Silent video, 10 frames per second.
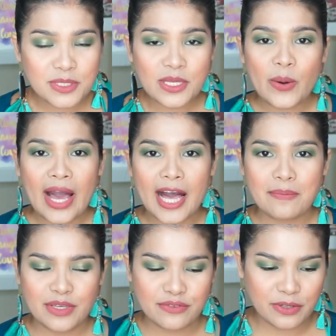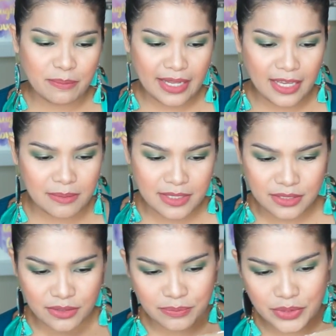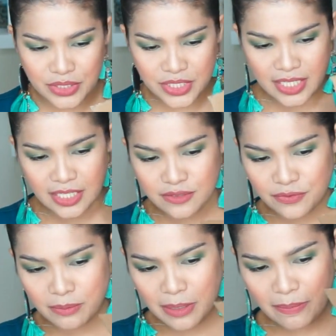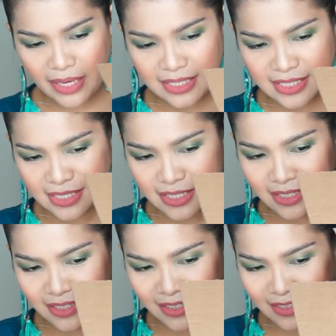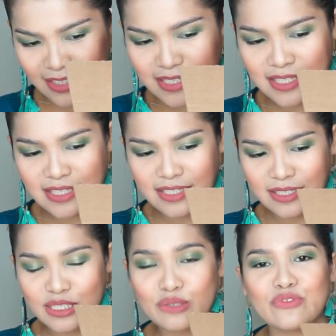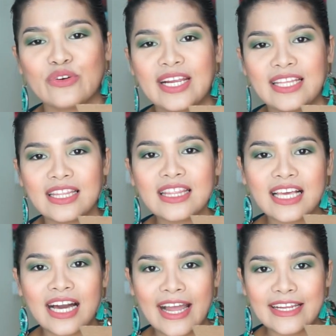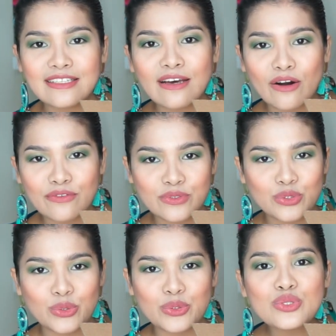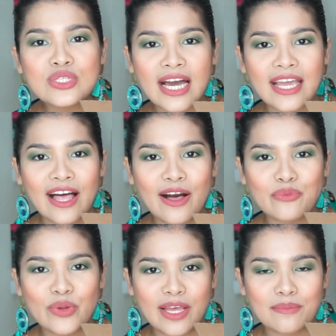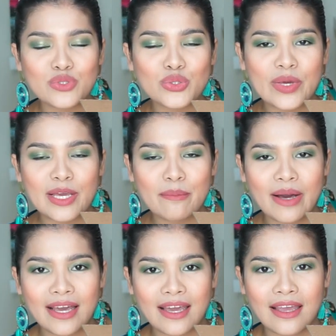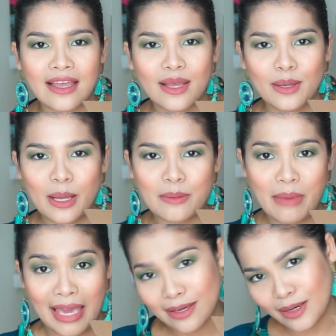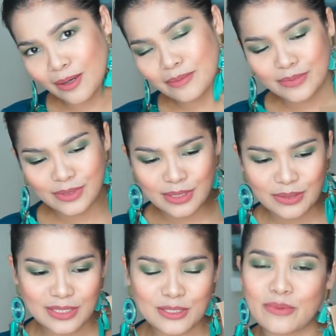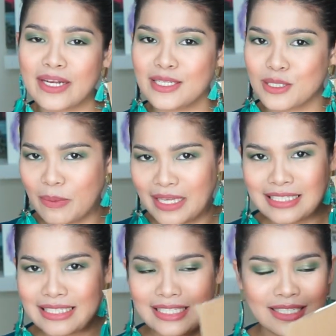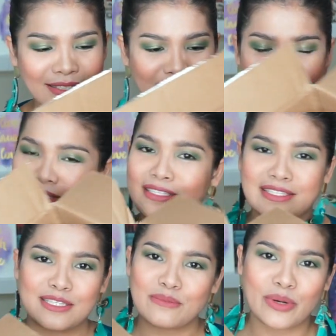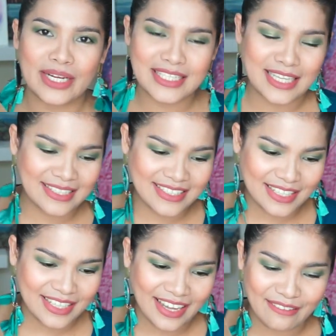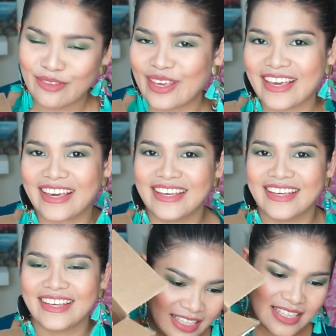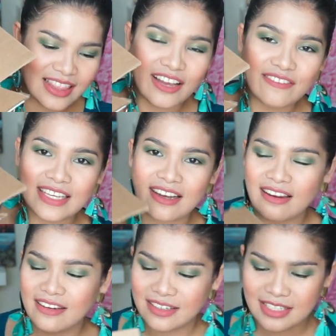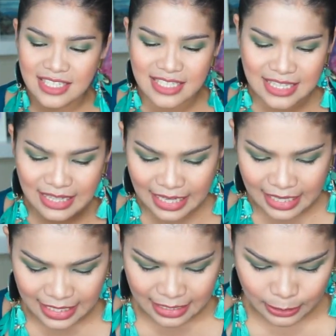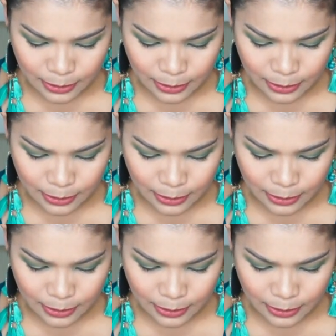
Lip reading: so happy for my Amazon purchase for my painting. This is a different kind of tools I have when I'm doing my makeup. So this one is painting, and this is more exciting, I think. Lovely colors. It's like